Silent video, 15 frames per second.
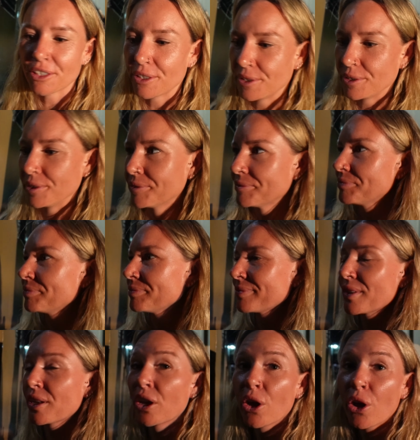so
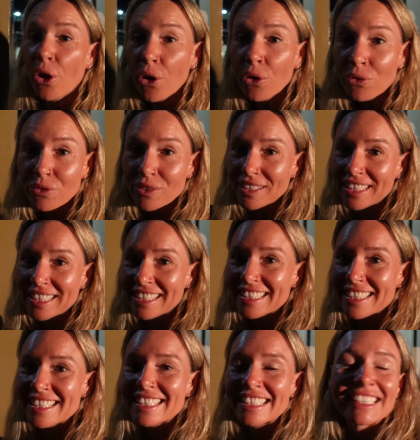hopefully
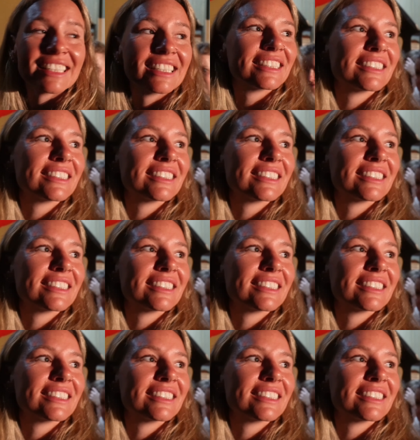this is it.